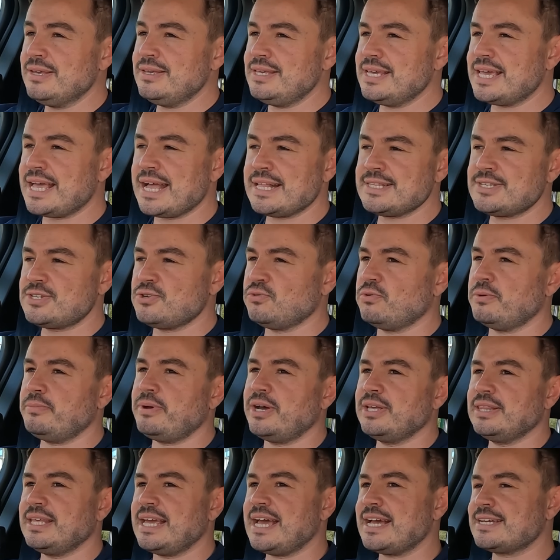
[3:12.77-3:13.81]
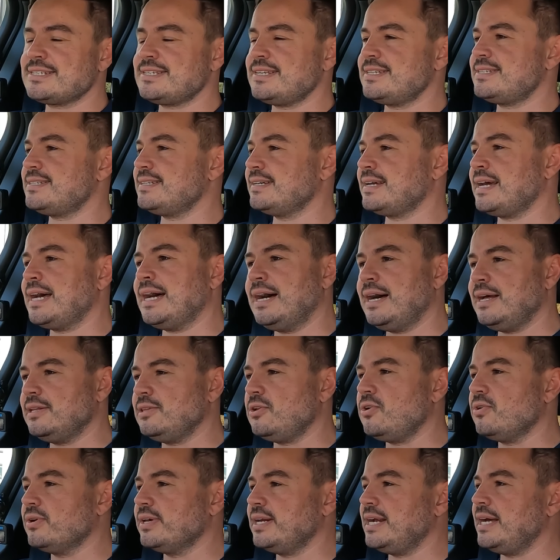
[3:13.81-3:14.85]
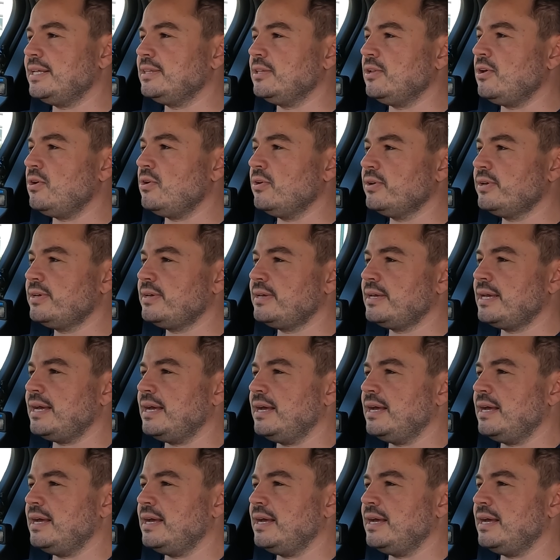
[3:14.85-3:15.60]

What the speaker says: You can still remotely access the car, lock and unlock,